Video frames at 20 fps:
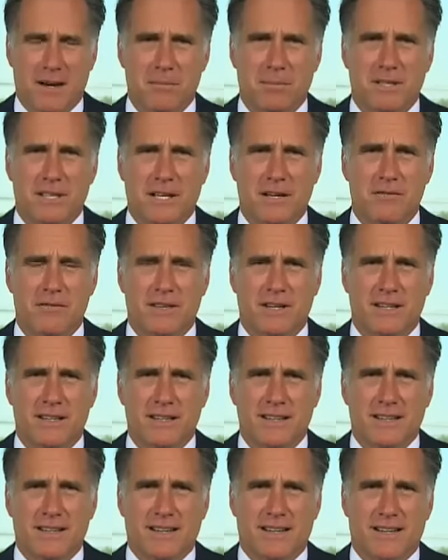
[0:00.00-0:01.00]
believe
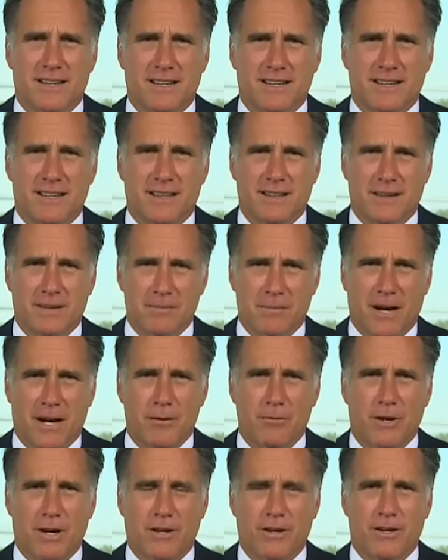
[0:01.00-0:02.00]
that my
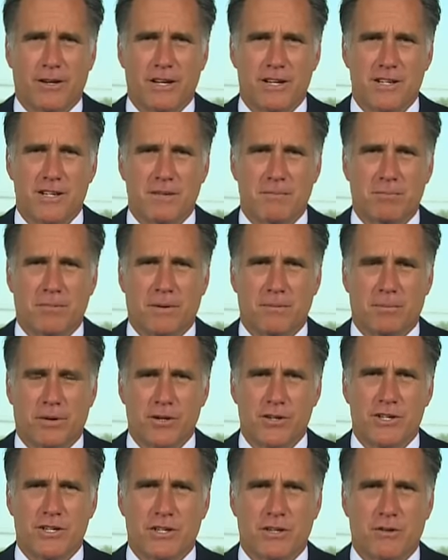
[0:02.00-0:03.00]
record as a
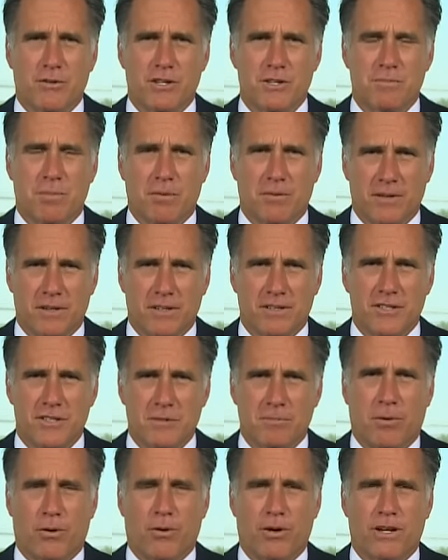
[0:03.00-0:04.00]
person who has
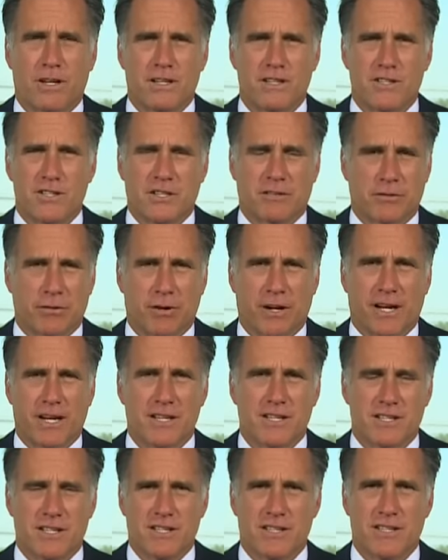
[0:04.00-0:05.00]
supported civil
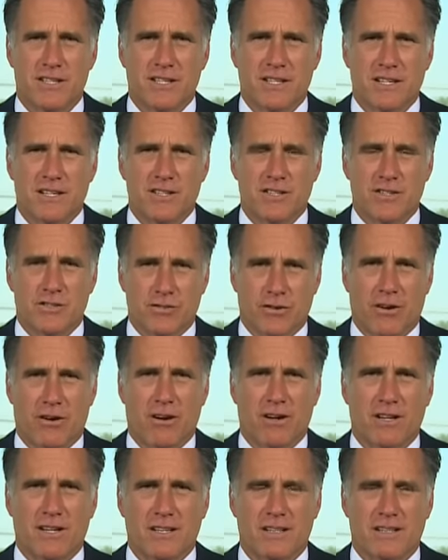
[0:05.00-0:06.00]
rights is
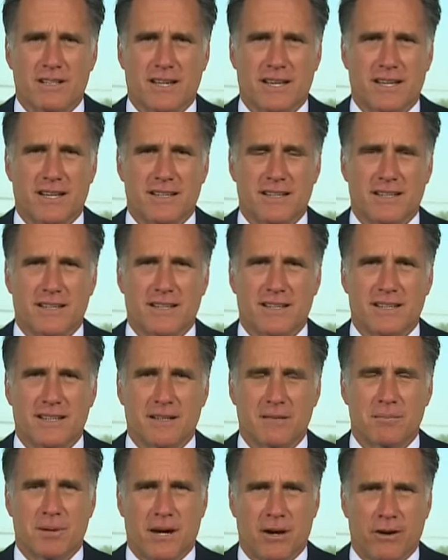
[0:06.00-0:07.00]
strong
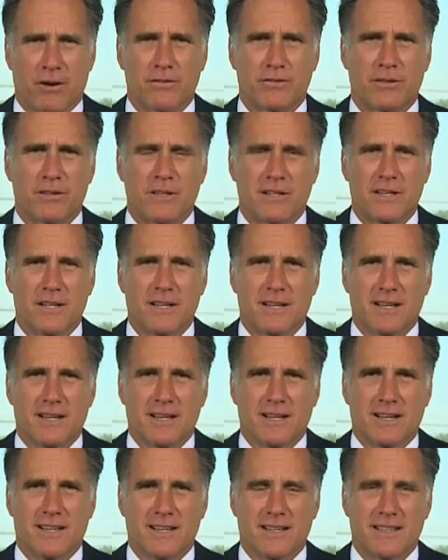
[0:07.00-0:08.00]
and powerful.
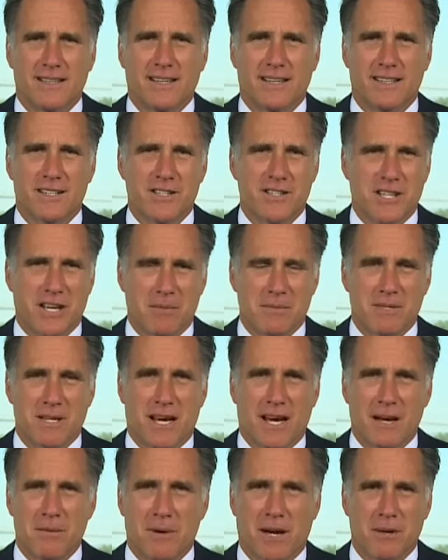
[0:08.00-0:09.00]
At the same
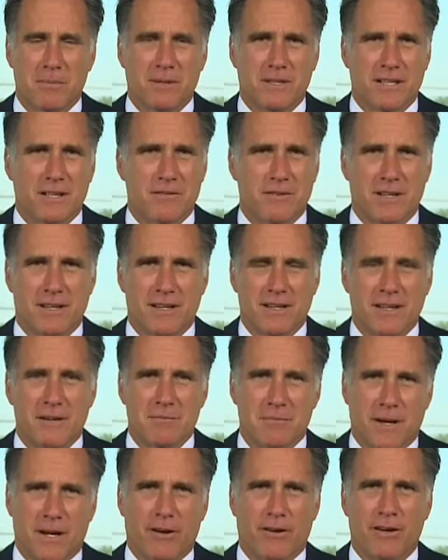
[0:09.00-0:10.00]
time, I believe that
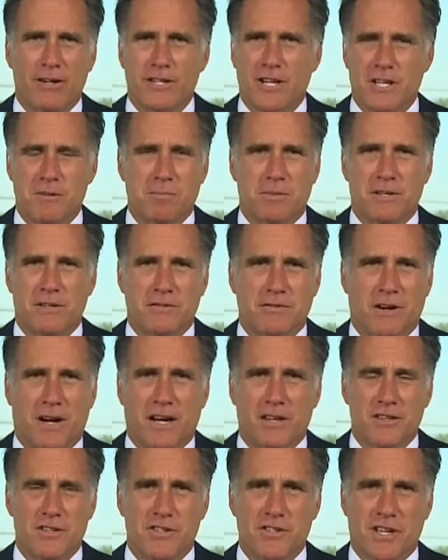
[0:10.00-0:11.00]
marriage has been
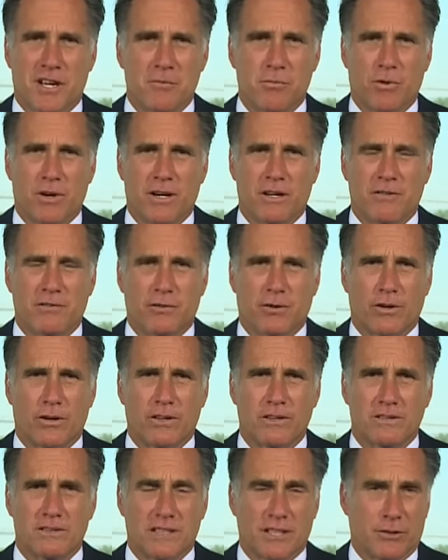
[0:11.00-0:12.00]
defined the same way
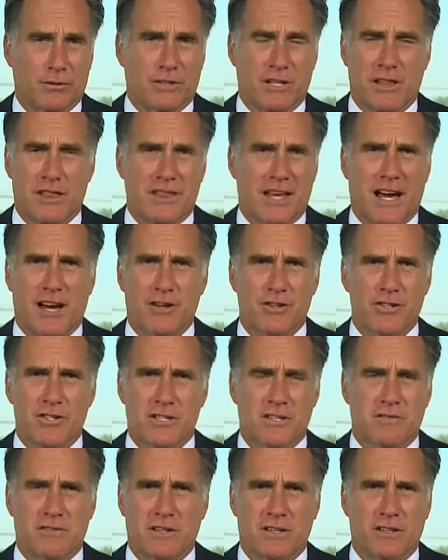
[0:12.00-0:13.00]
for literally
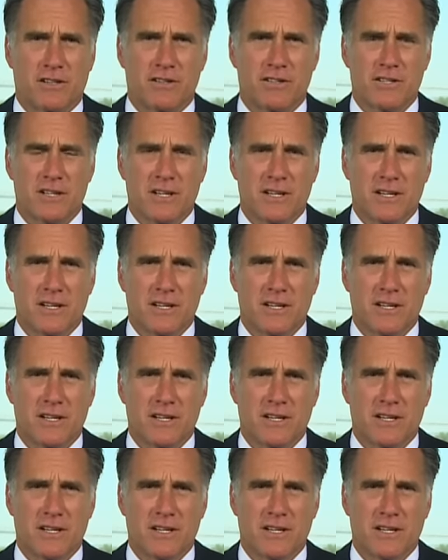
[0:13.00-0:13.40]
thousands of years